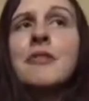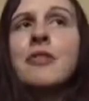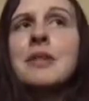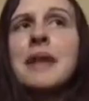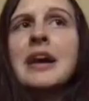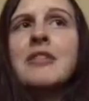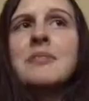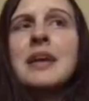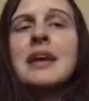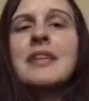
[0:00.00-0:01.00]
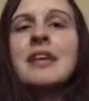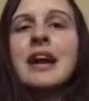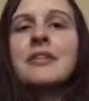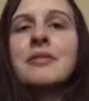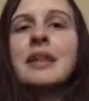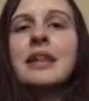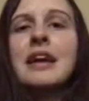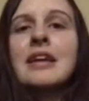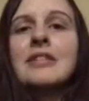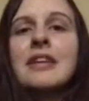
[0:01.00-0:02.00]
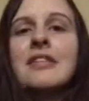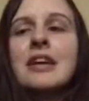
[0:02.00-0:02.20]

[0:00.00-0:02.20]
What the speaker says: wouldn't matter to me because I don't really like these